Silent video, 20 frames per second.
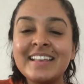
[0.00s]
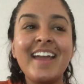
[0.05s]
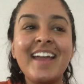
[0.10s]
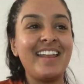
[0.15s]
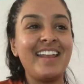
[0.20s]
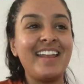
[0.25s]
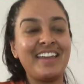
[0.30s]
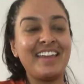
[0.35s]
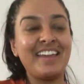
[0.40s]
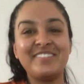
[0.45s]

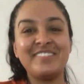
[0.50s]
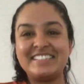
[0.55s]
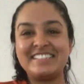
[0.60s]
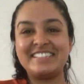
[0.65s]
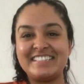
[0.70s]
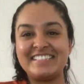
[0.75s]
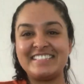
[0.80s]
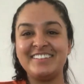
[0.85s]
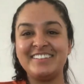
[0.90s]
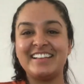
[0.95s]
and I can't wait
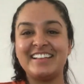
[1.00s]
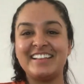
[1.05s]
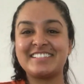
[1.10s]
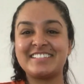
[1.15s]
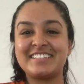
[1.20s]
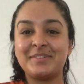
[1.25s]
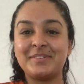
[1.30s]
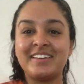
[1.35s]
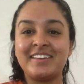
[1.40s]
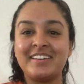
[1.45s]
to see you
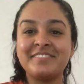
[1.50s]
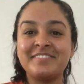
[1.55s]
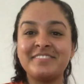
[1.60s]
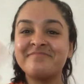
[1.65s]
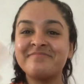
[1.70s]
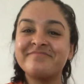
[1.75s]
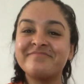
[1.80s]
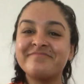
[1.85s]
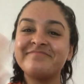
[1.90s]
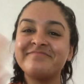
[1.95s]
next week.
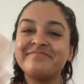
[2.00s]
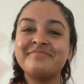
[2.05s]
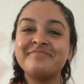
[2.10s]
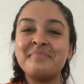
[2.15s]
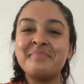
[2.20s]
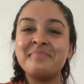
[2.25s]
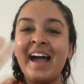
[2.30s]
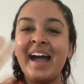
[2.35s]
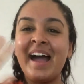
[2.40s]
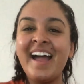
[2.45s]

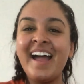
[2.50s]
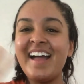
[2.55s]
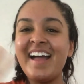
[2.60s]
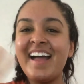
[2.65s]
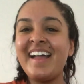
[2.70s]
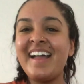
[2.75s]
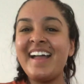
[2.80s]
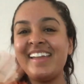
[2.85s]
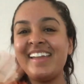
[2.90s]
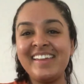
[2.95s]

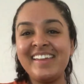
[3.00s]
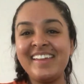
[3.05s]
Bye!